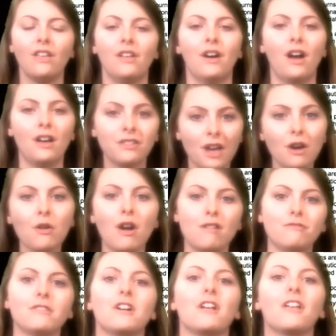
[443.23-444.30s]
Although
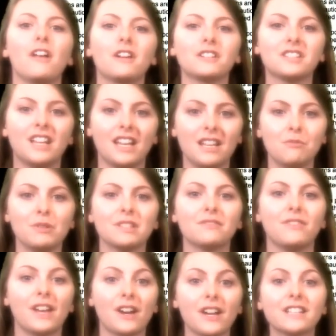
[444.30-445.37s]
overall our study was
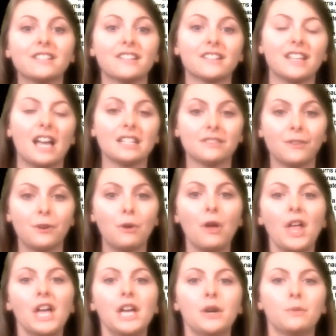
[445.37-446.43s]
very successful,
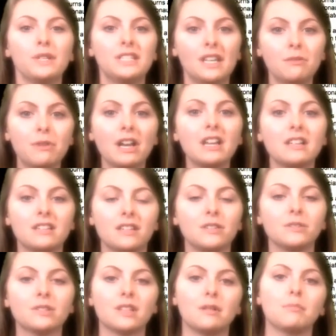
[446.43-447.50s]
we did run into
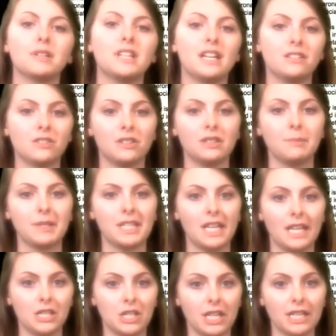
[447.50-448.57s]
some potential
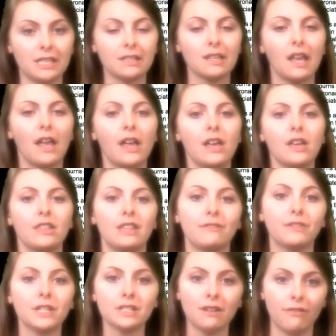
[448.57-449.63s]
limitations. The
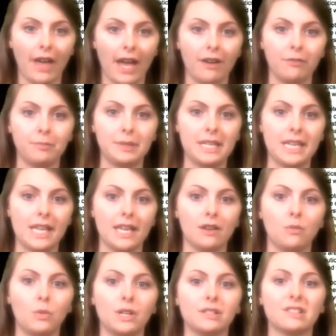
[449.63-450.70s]
first of that being
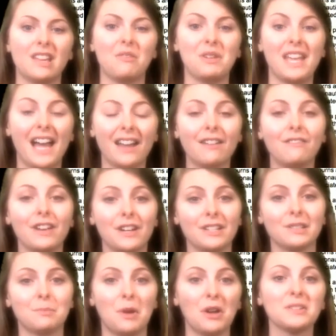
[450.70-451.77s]
was that we had a very
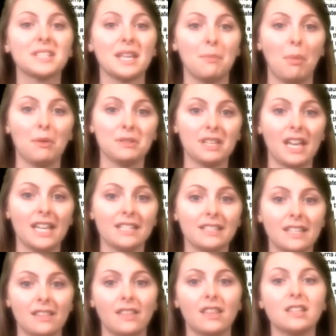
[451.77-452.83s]
small sample size,
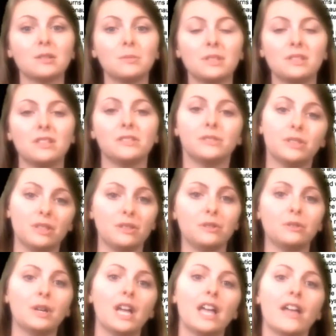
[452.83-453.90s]
and this was due to
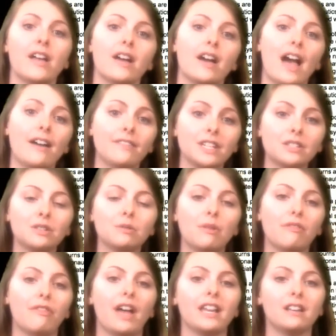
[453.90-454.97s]
having to
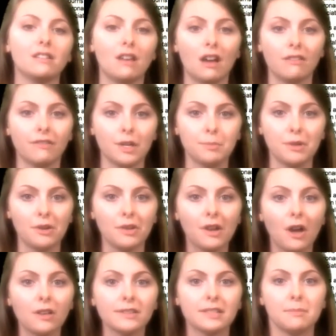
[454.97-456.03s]
refine a lot of our
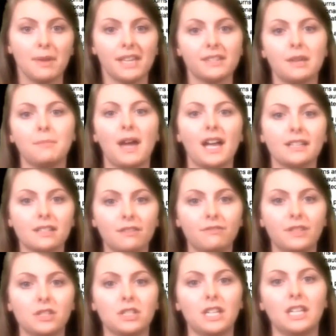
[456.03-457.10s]
protocols to make them as
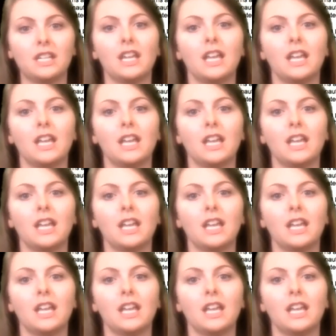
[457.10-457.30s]
efficient